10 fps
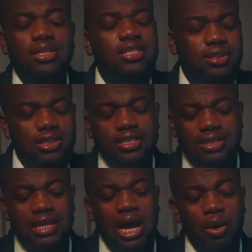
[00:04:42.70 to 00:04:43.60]
least this
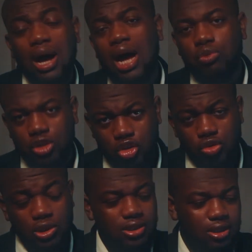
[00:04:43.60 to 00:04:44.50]
is how I would
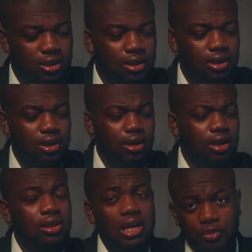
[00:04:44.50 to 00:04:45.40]
do it
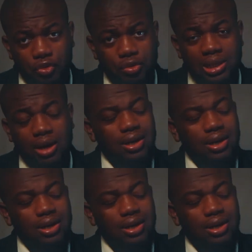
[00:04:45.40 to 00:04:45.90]
in Lightroom. Now,